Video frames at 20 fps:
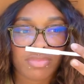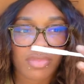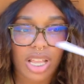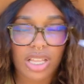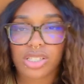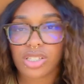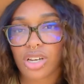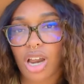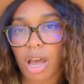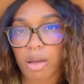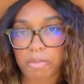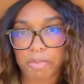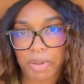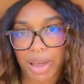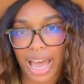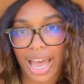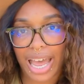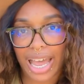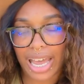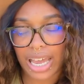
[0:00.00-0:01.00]
It's not
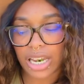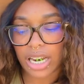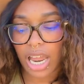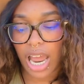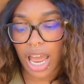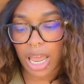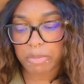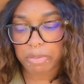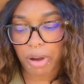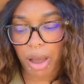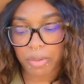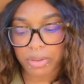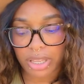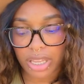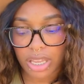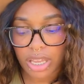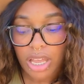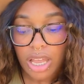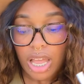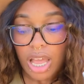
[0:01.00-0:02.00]
bad. I'm
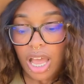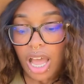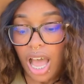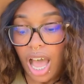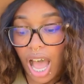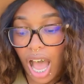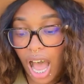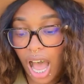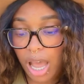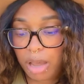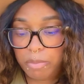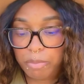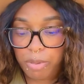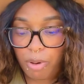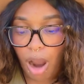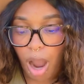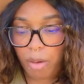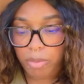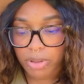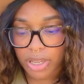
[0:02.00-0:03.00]

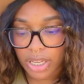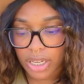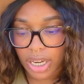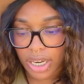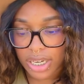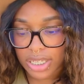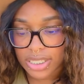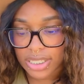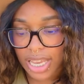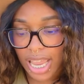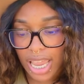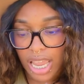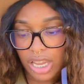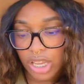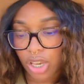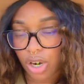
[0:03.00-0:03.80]
probably gonna say,